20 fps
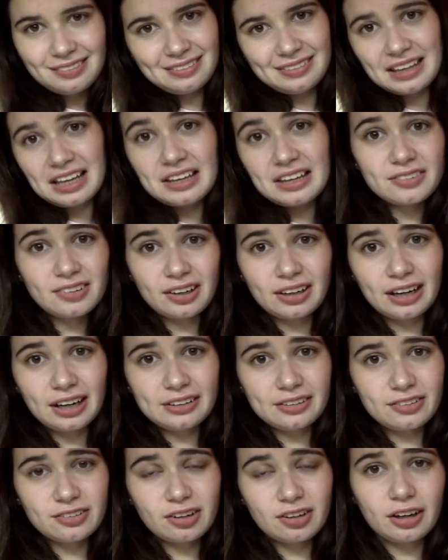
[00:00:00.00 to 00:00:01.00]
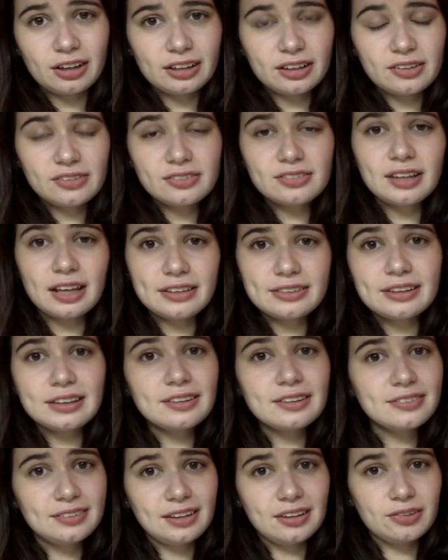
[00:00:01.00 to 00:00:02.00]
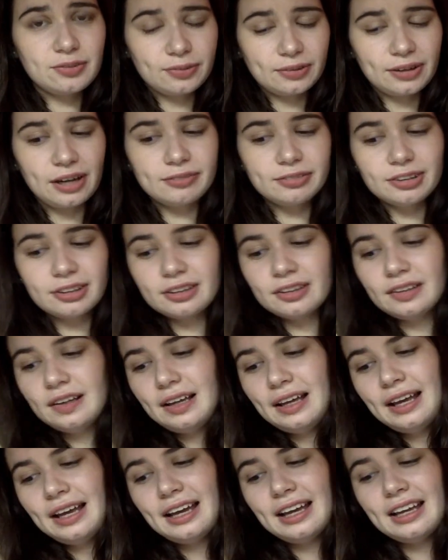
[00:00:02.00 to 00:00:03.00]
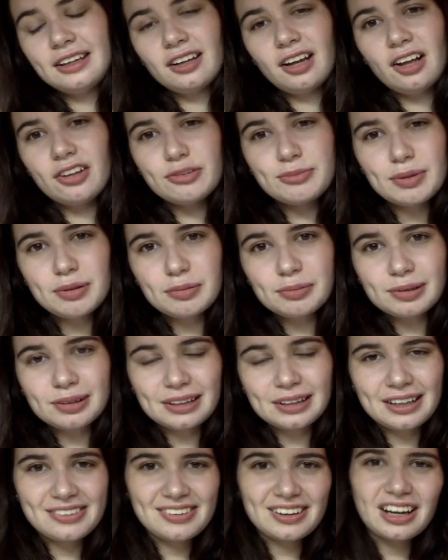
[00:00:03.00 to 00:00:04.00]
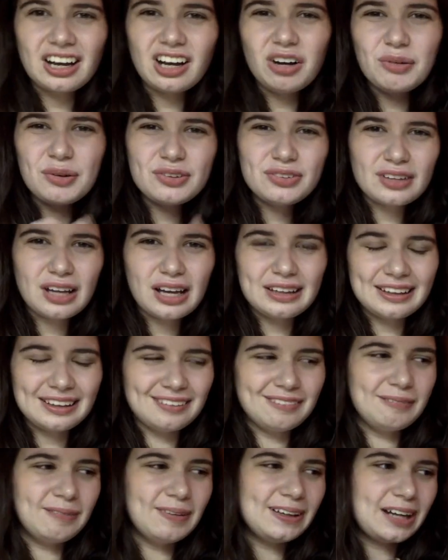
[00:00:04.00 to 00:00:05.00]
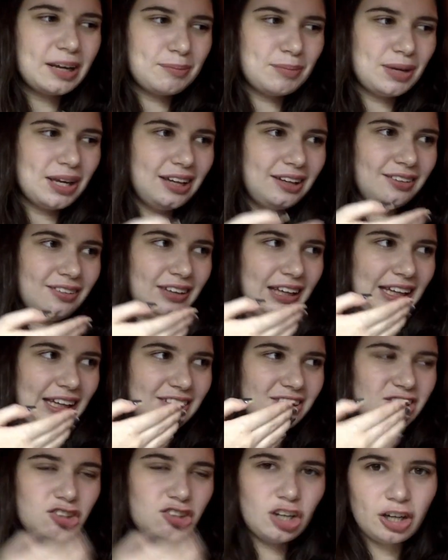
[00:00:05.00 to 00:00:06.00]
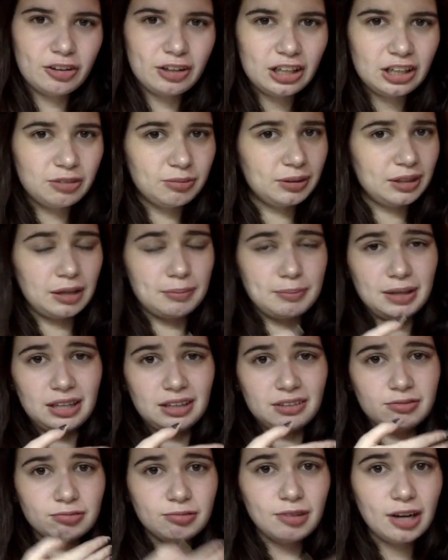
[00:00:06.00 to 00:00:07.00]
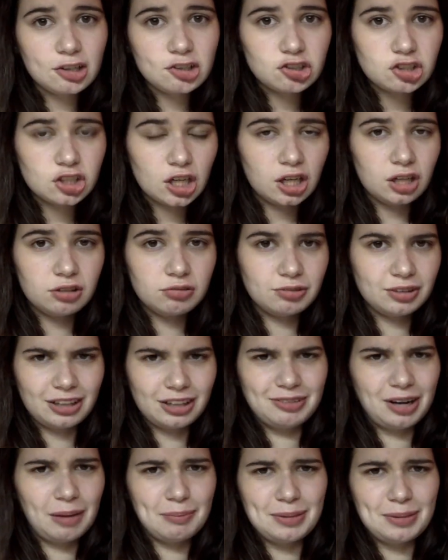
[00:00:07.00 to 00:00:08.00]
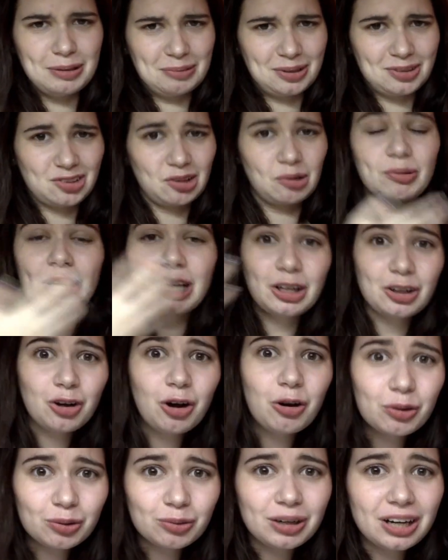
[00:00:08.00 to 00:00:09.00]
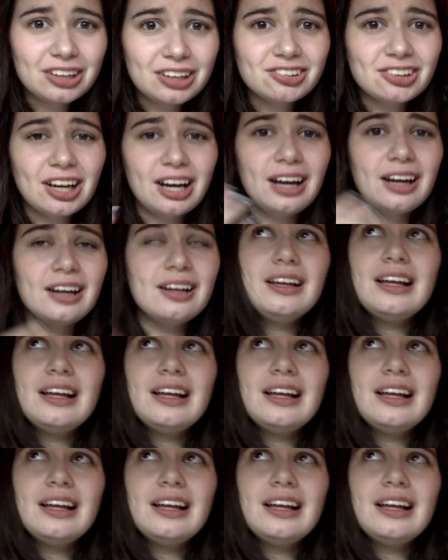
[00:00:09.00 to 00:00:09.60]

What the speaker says: things are at its hardest. Nothing stays forever. And it also made me realize, I always thought, when I met, Jared, when I meet Russia, when I go to Russia,